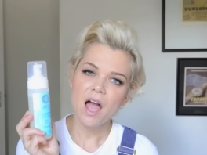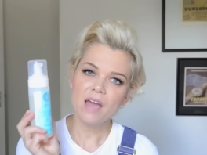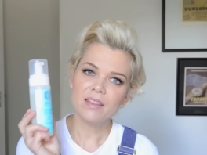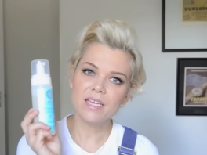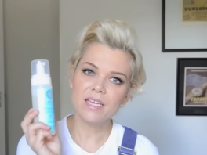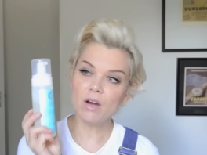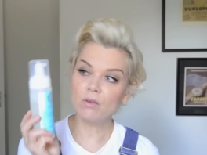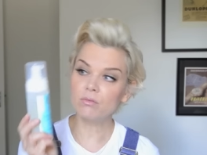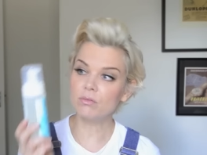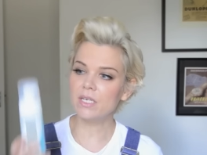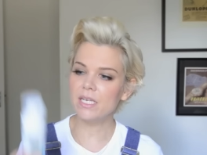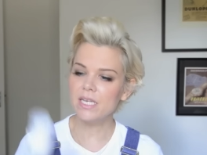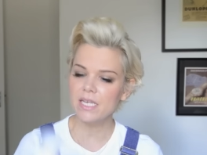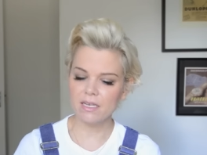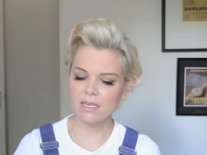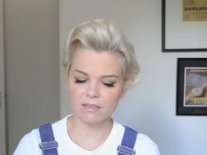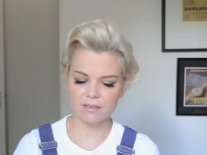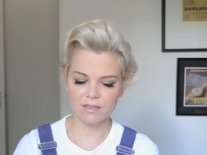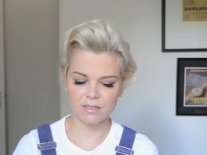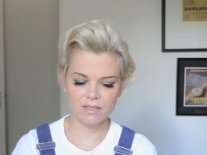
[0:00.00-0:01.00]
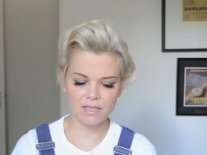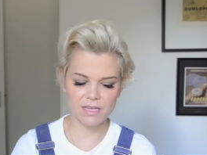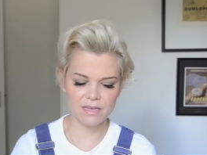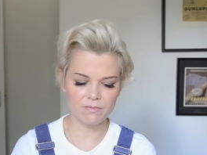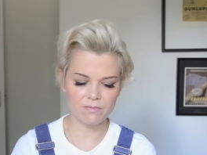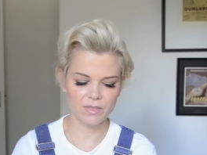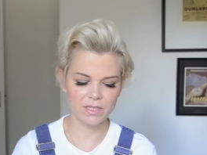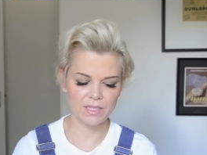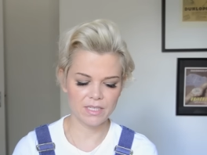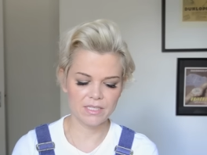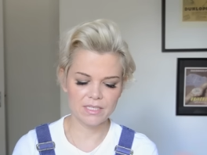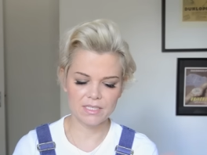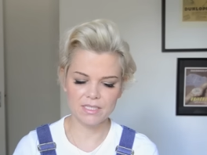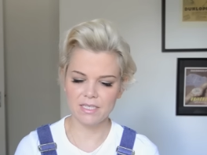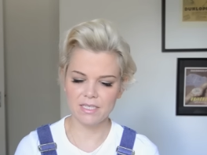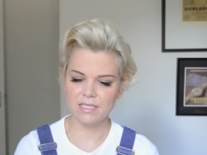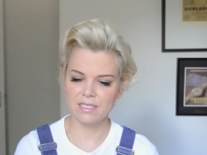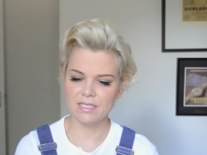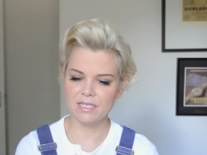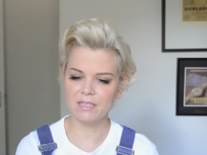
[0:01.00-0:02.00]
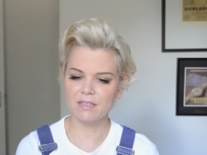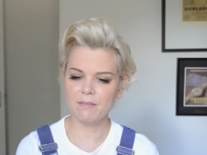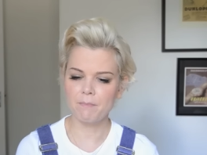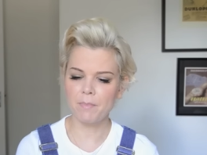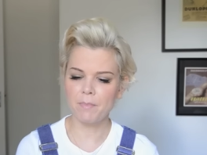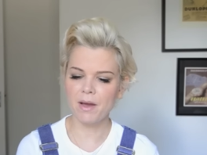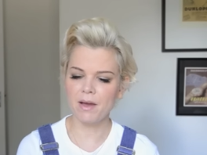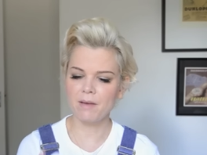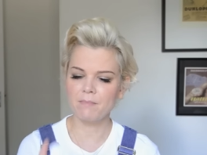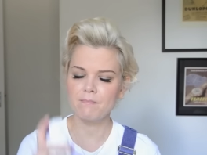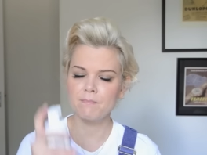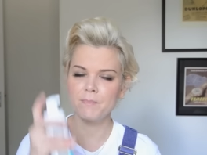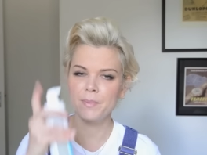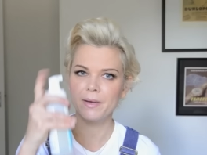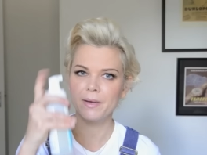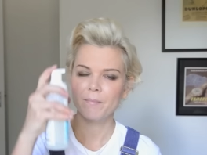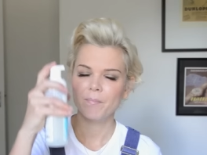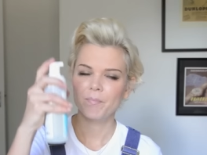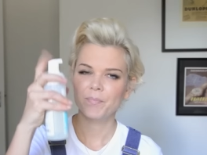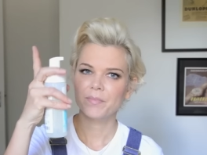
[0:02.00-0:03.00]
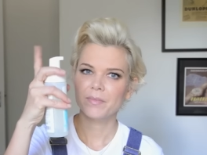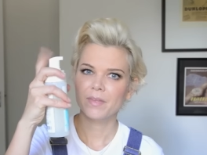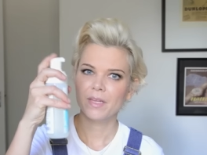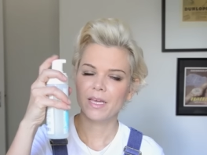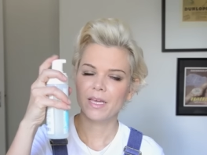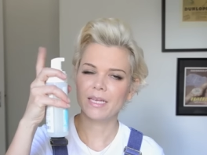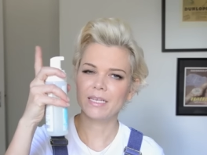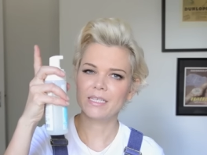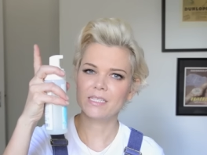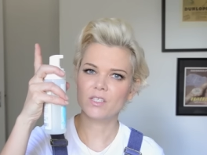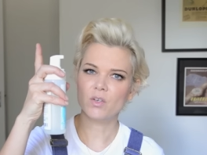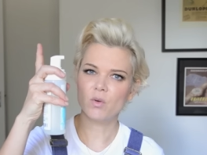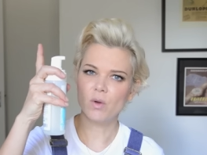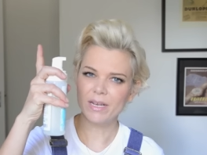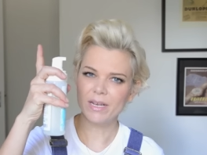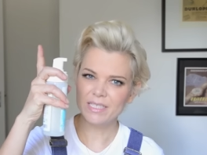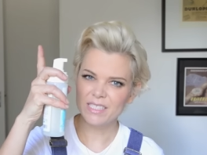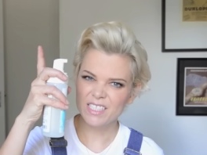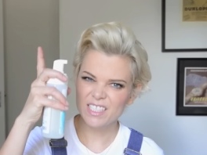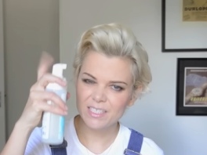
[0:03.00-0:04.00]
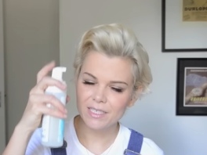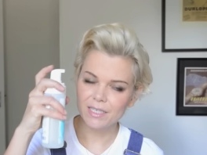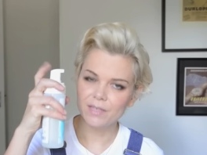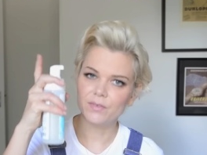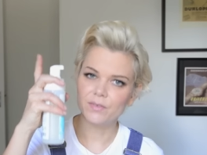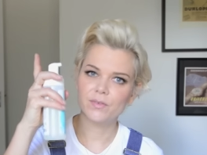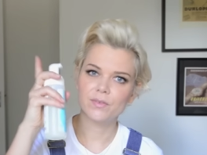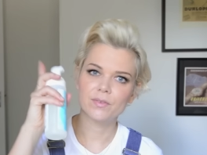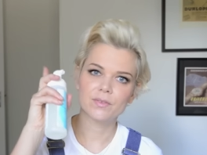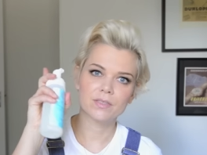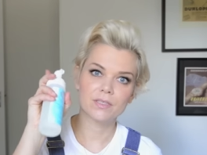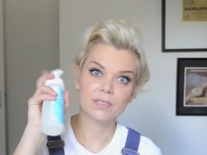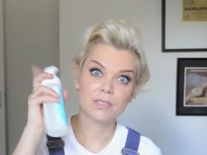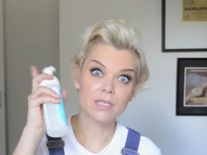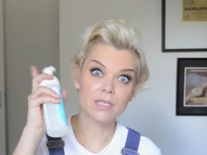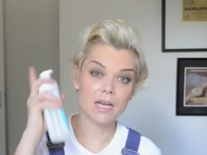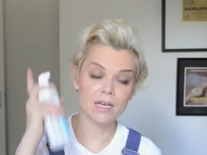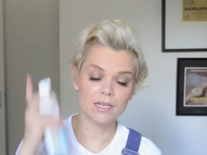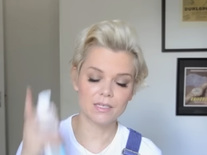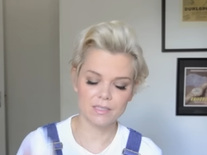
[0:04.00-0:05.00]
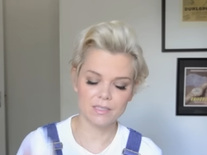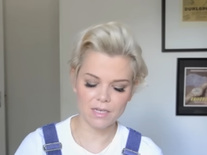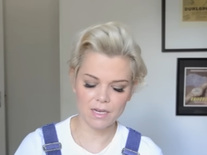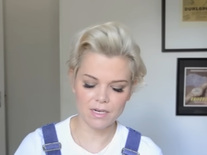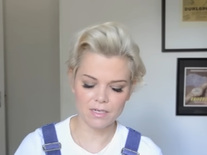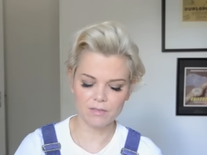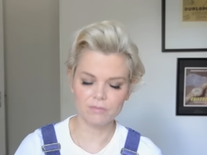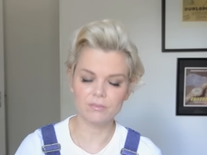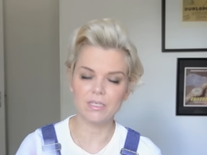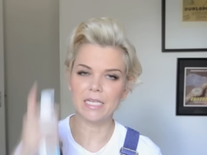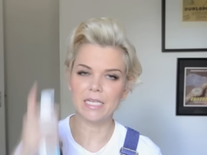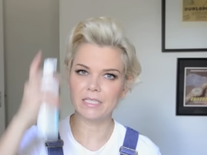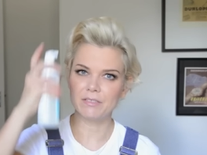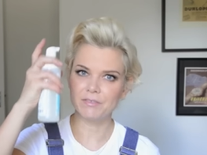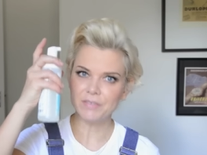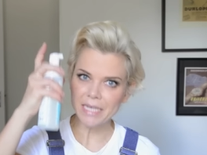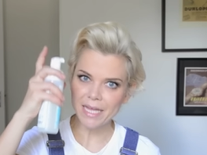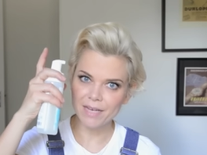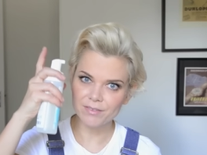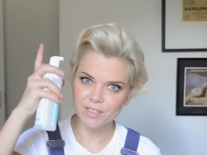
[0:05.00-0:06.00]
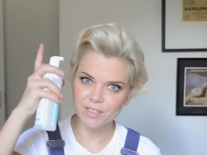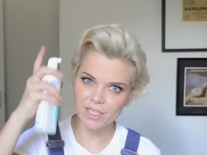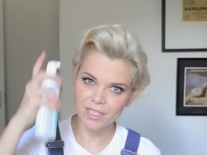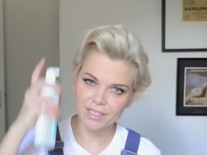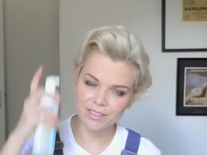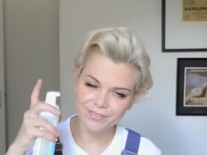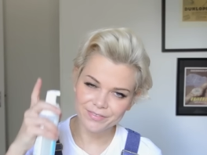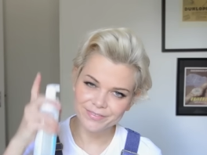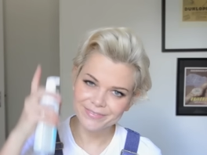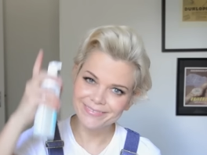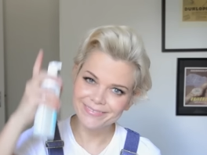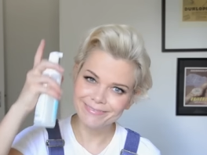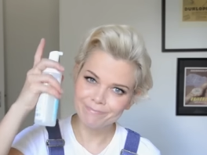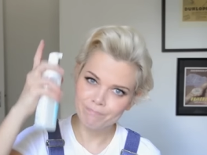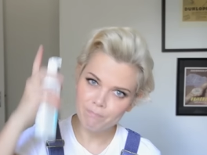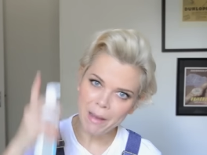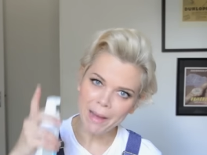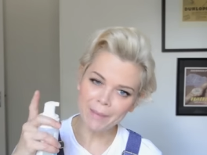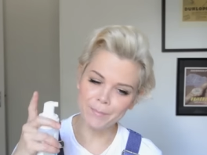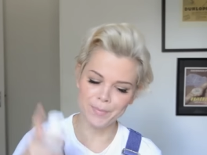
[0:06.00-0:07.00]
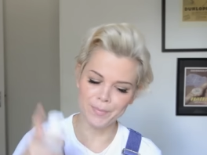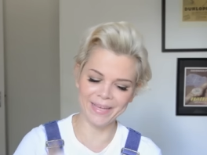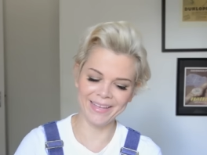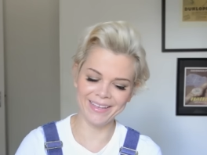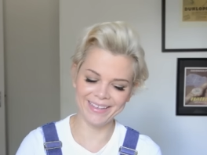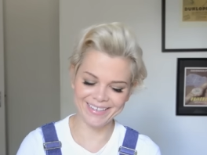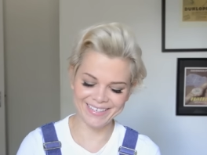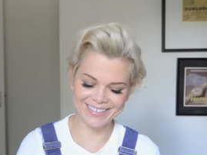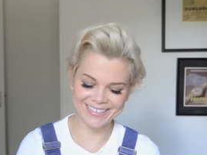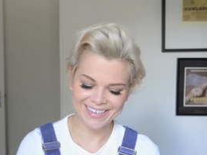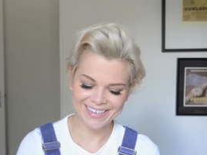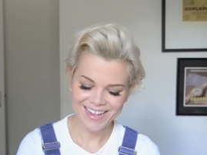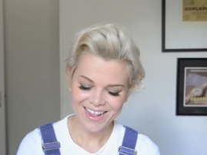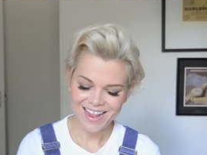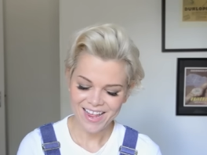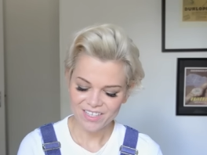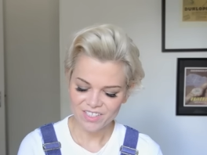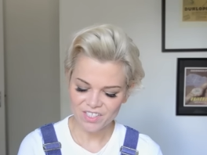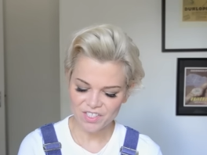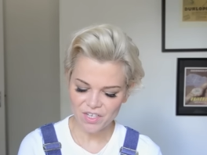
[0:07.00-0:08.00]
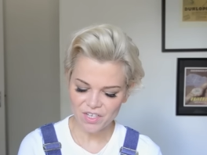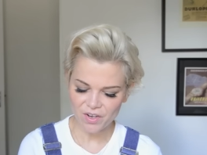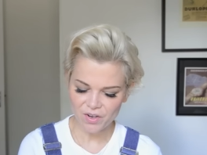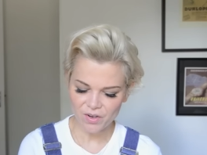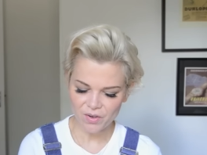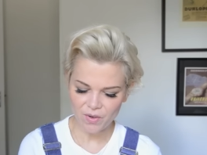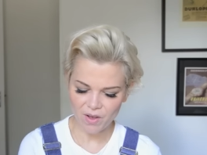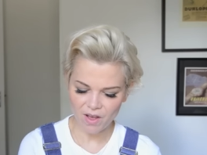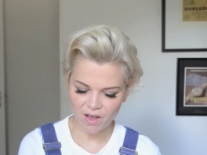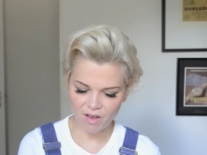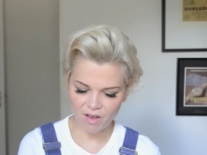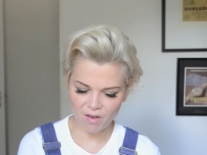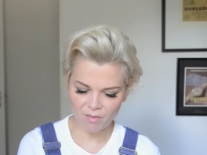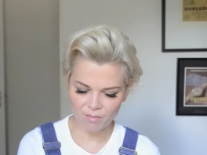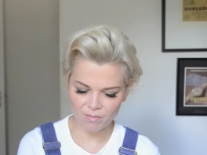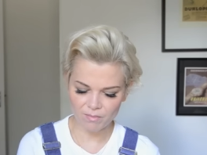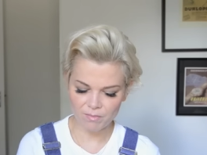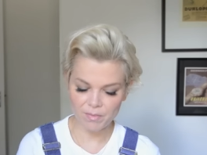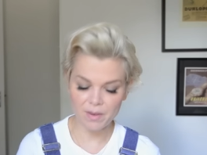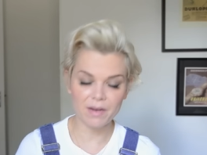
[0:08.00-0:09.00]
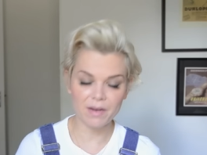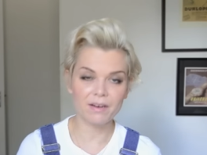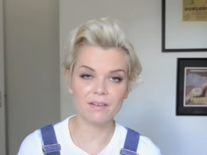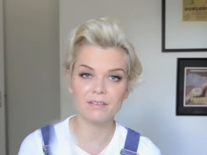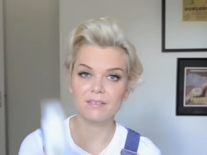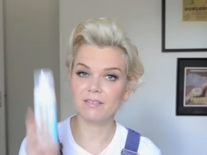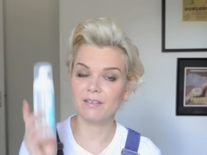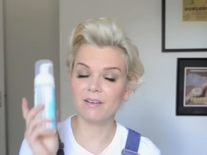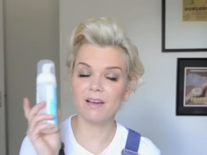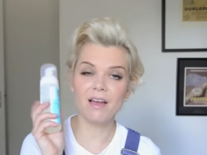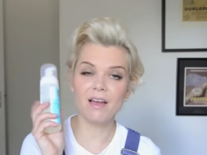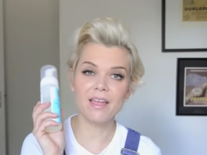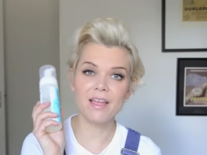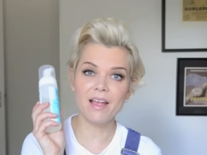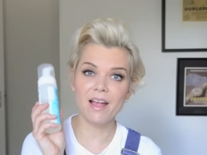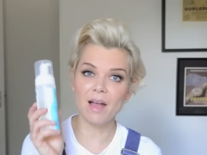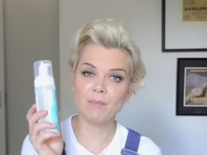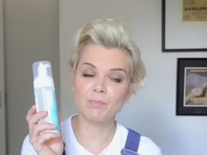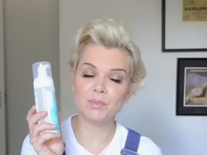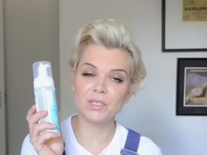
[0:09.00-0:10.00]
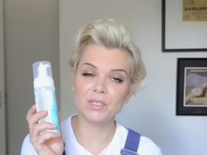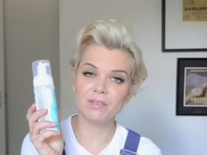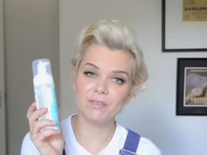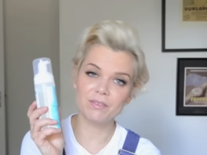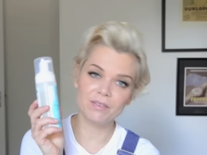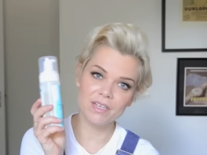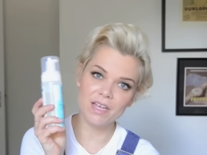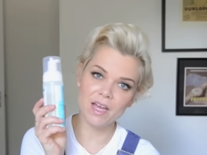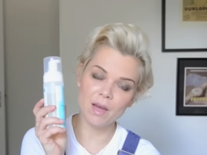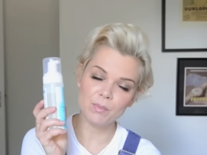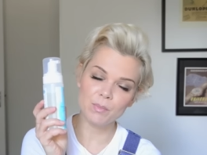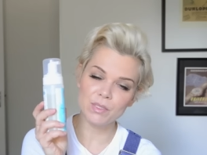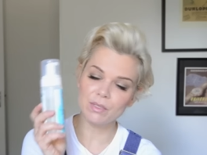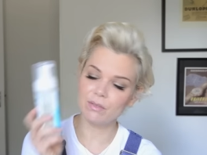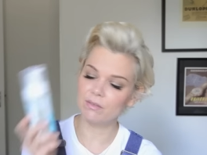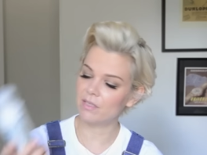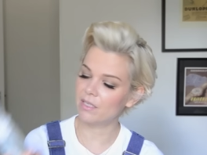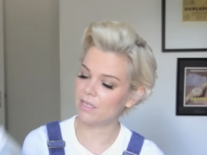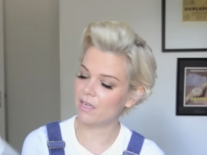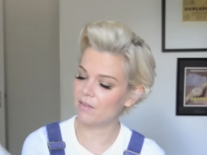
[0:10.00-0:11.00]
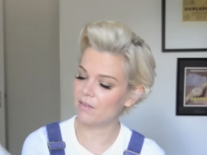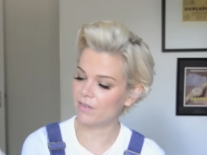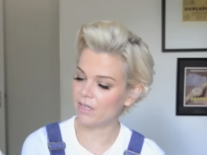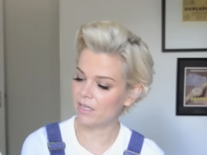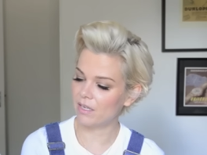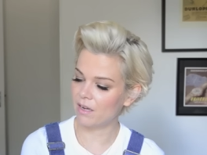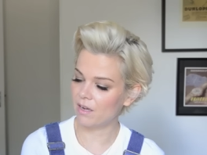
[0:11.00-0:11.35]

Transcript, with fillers: The only thing with this is that the pump is quite stiff. That I don't like. You really have to kind of pump it. So but I absolutely love it.